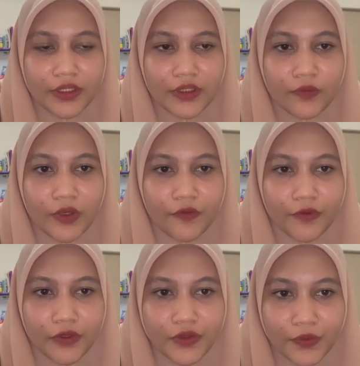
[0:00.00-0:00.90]
The 1
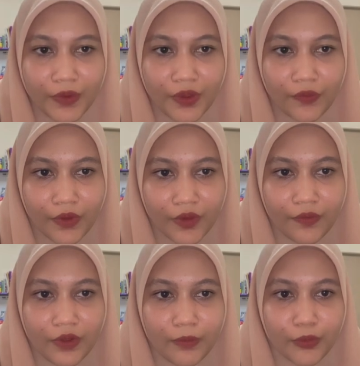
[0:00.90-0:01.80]
volt square wave
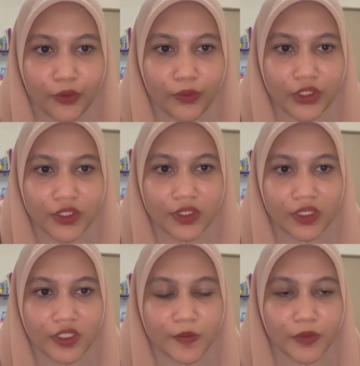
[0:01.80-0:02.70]
input was
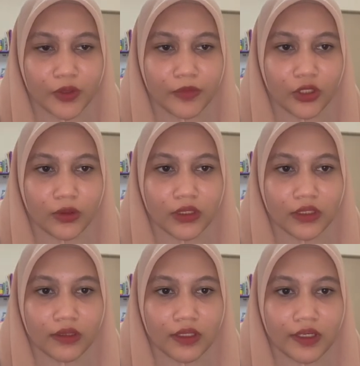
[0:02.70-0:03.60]
transformed into
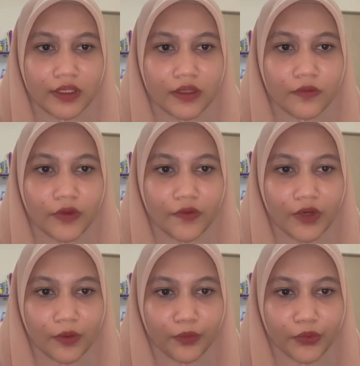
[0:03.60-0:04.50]
a triangle wave
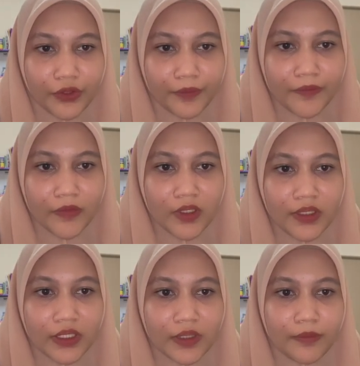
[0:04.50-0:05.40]
output.
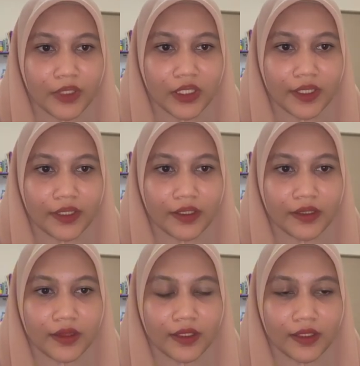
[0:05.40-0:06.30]
The main
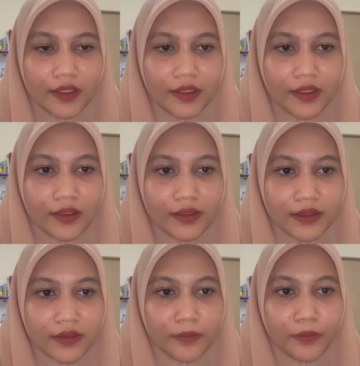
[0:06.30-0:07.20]

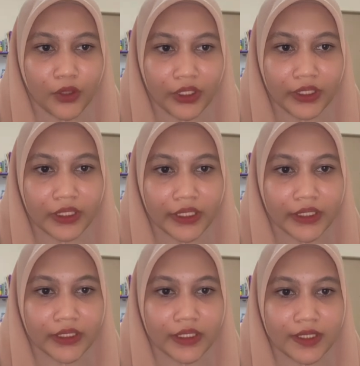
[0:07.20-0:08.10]
analytical point
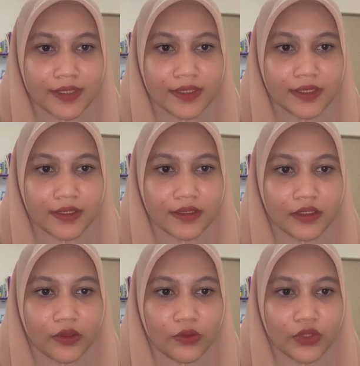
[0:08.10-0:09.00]
here is the
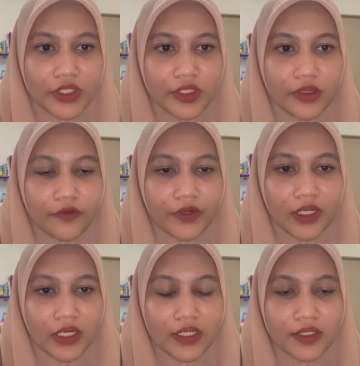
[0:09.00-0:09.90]
inclusion of the
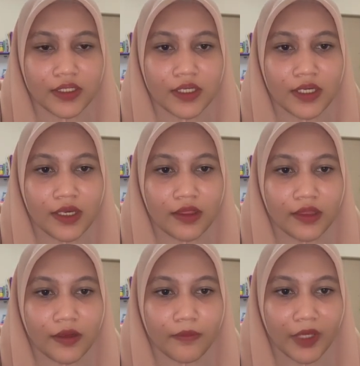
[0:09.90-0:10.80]
large
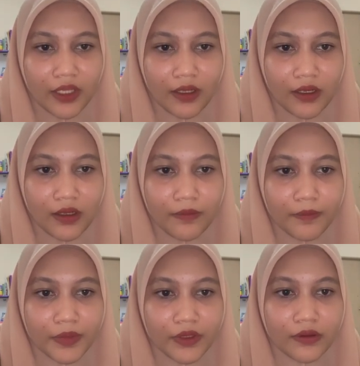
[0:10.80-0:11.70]
10 mega
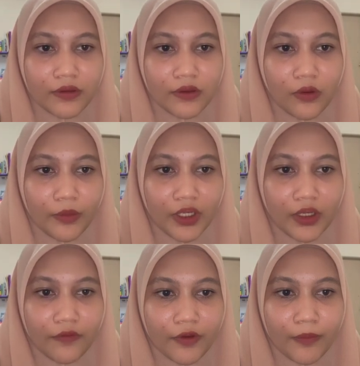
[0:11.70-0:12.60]
per
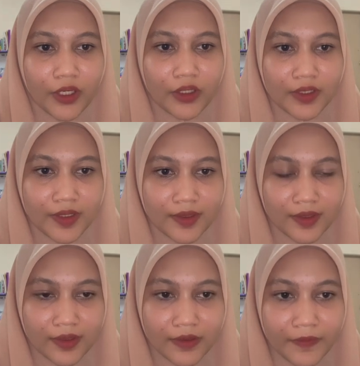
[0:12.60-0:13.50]
omega feedback
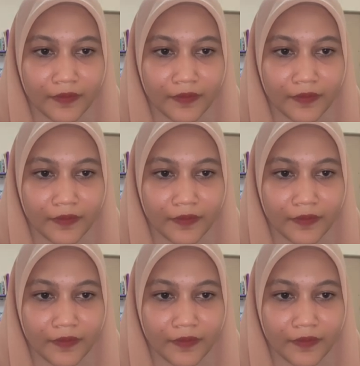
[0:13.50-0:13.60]
resistor.